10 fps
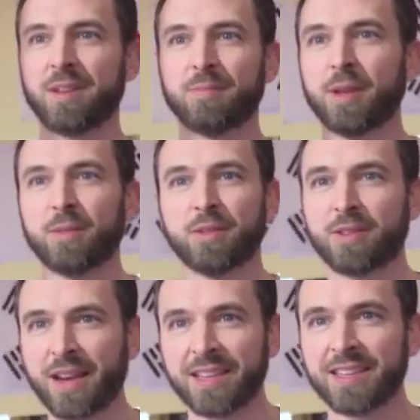down and play with their
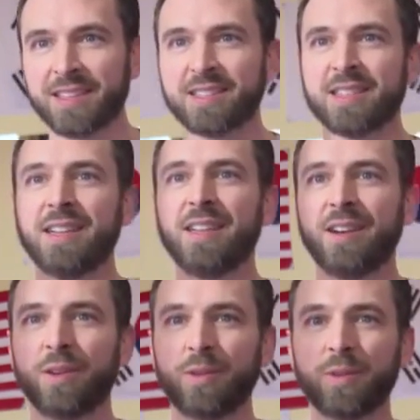grandkids
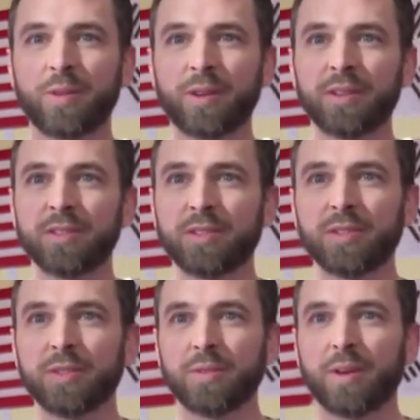or
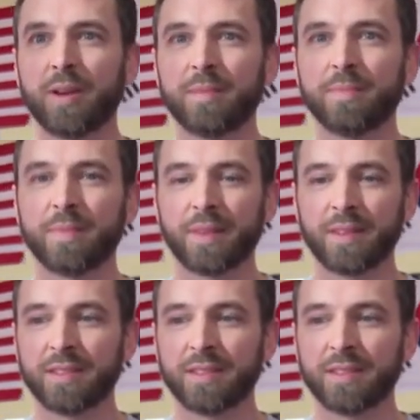to um,